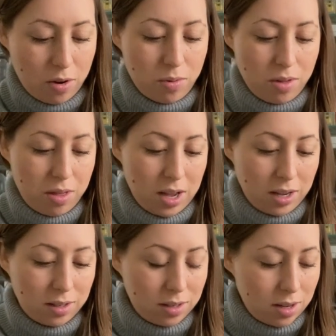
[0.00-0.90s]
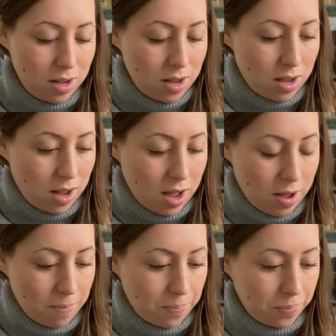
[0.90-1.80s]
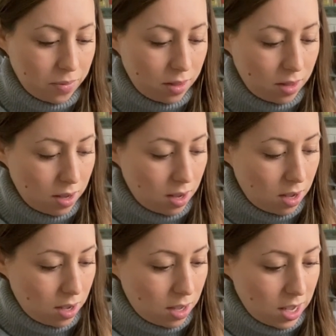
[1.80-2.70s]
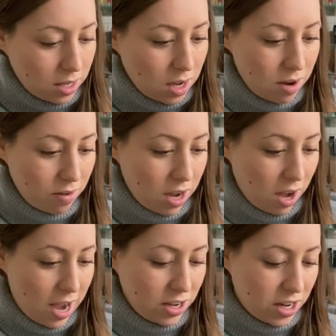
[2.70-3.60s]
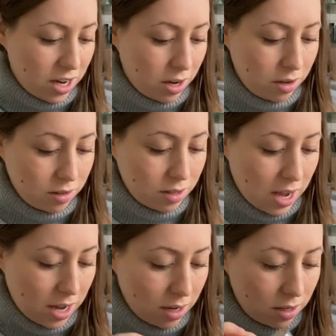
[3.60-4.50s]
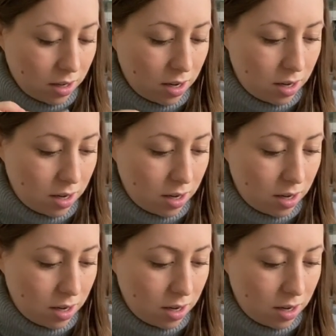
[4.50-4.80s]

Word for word: want things. Um, it's kind of like eyeshadows and